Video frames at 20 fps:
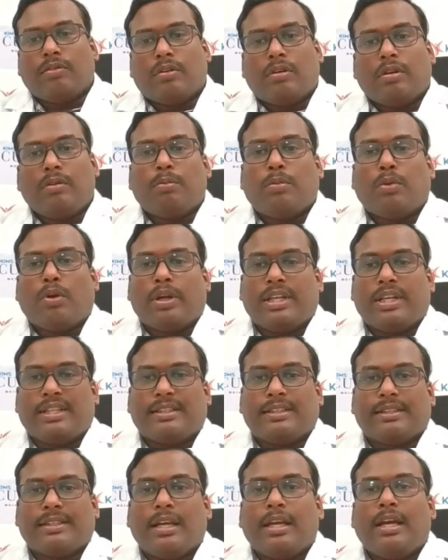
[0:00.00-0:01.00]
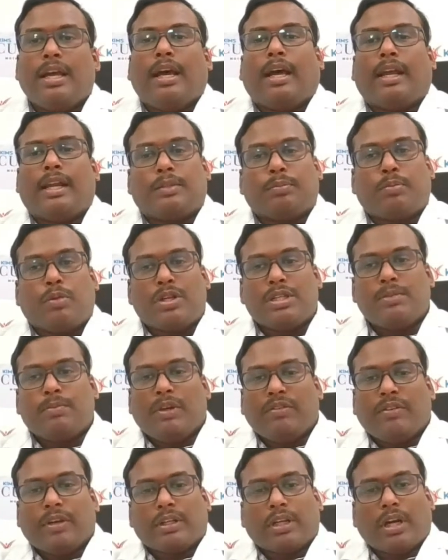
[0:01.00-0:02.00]
our bodies, responsible
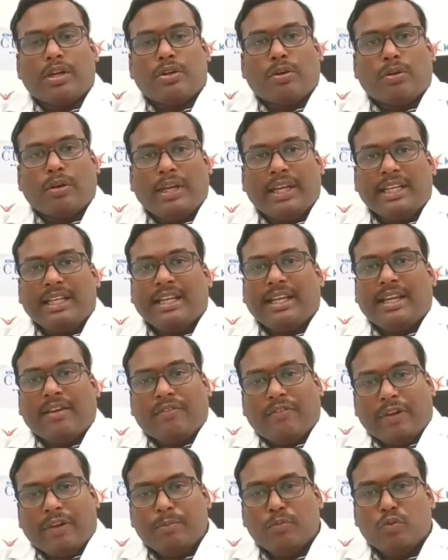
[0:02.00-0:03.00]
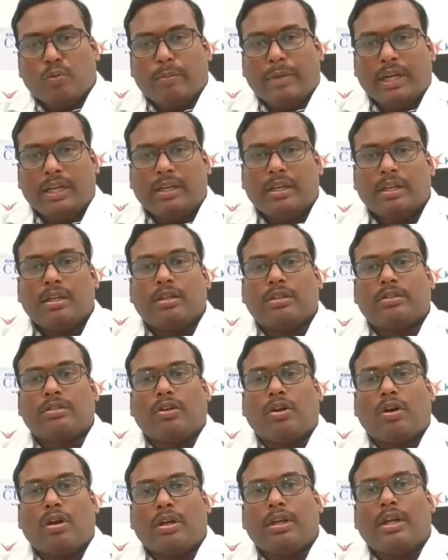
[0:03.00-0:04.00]
for controlling every movement,
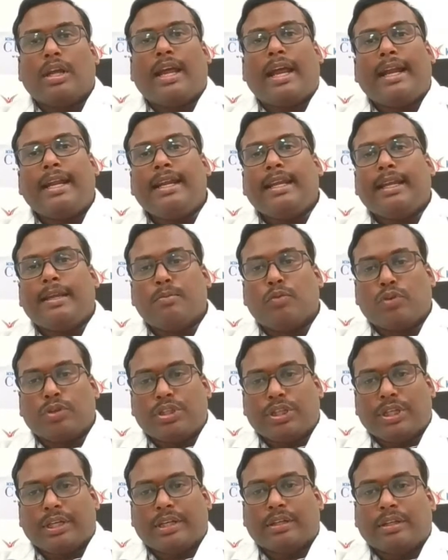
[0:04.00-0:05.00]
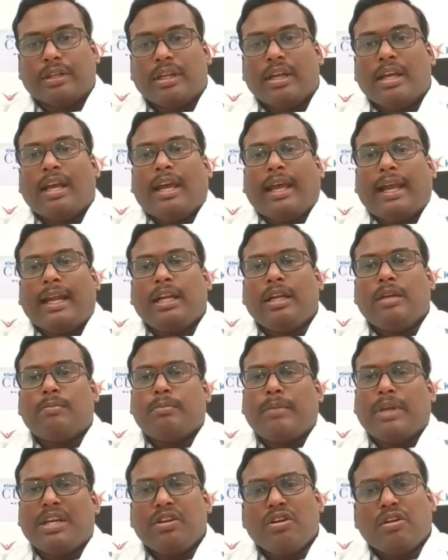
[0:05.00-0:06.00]
thought, and emotion. Yet
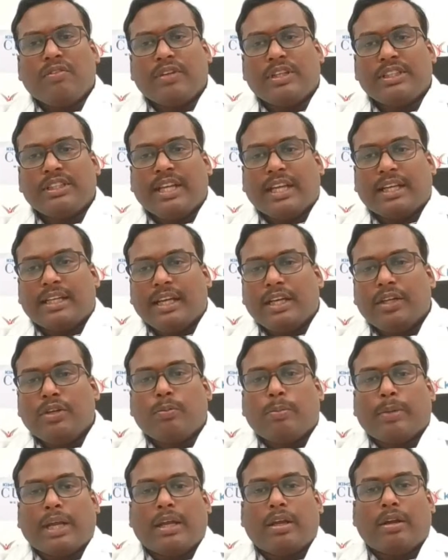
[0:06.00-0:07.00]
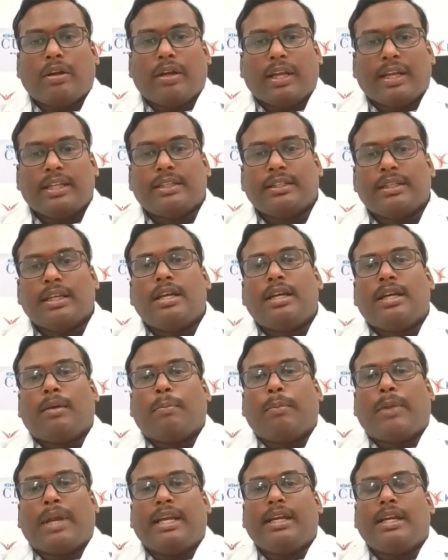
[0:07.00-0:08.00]
many of us neglect to prioritize
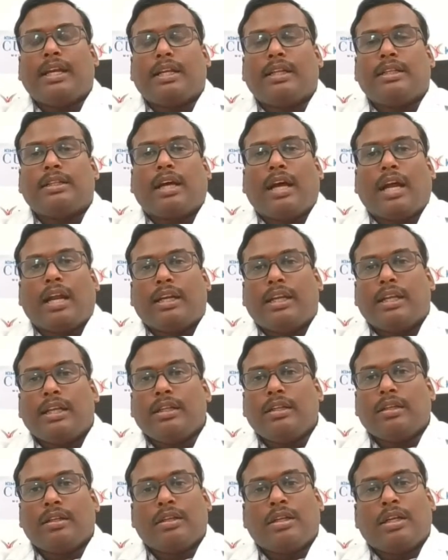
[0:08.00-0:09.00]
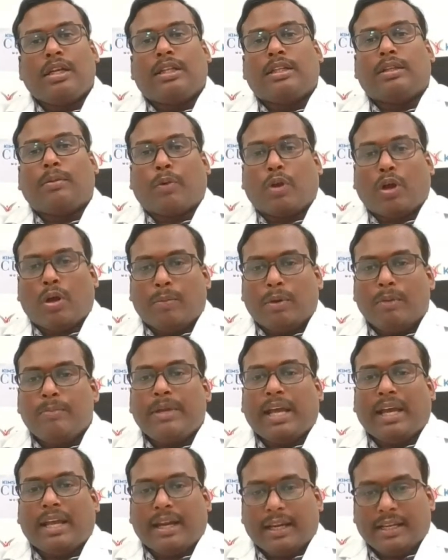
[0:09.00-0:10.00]
brain health until the problem
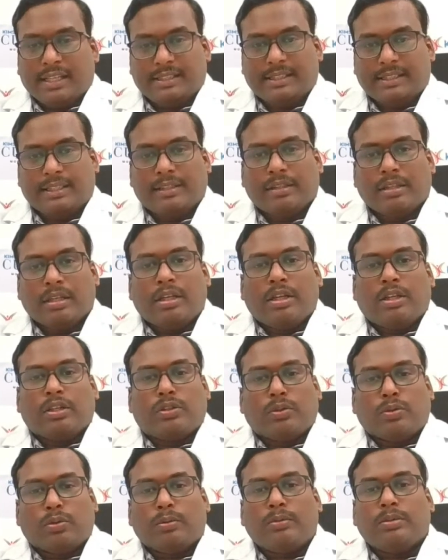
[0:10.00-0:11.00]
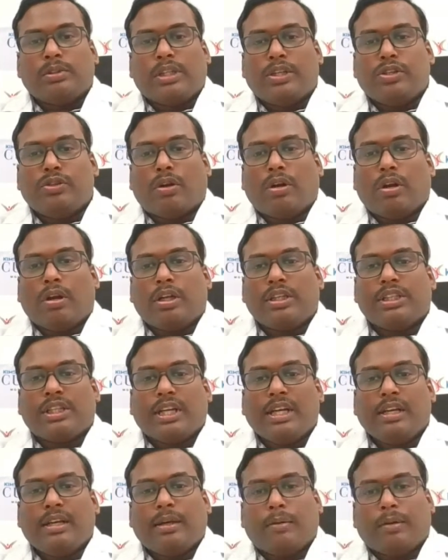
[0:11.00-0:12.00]
arises. So the
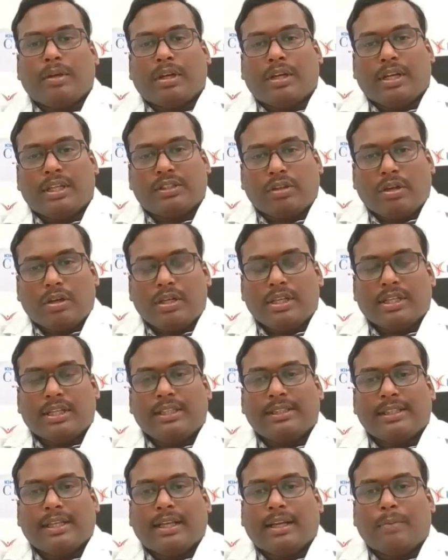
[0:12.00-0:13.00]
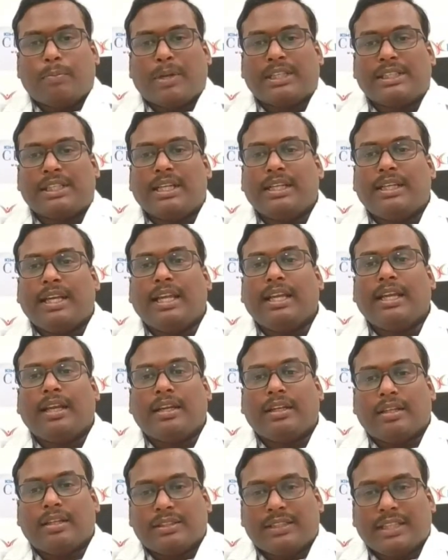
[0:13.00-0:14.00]
neurological disorders representing
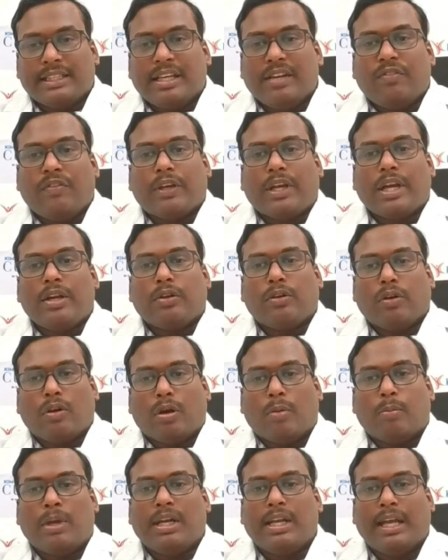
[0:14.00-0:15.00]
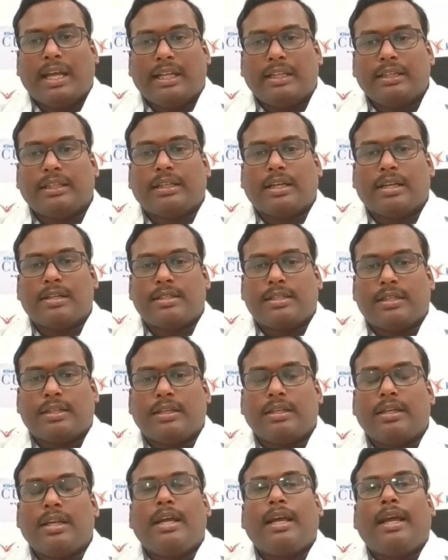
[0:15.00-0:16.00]
a significant global health
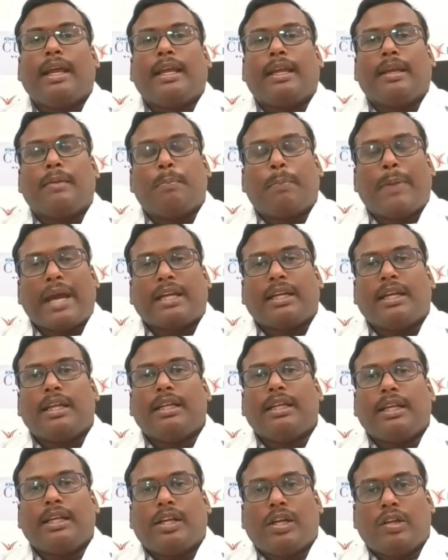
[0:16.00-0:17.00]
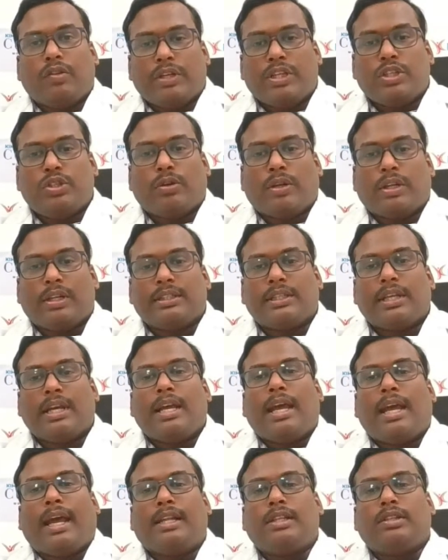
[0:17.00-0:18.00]
concern impacting the individuals
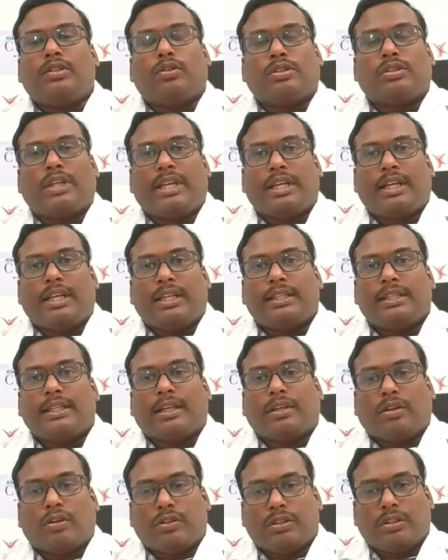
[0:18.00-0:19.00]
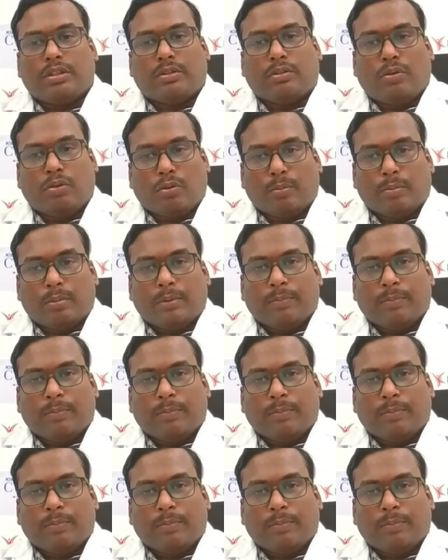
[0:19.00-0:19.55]
and societies across the globe.